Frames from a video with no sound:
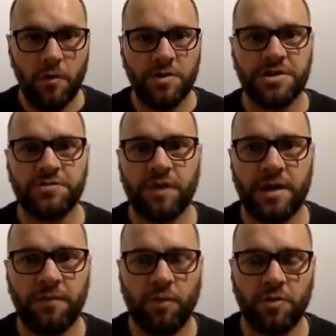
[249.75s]
which is
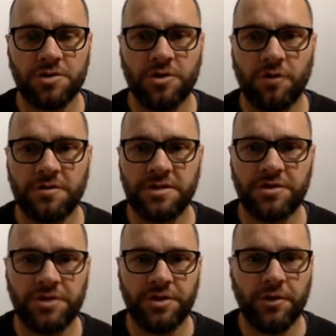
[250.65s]
really important, and obviously you
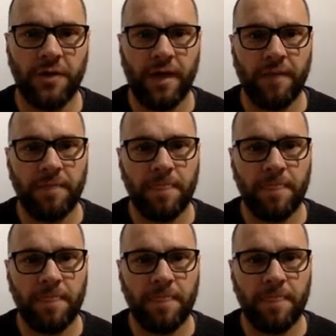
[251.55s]
should do that.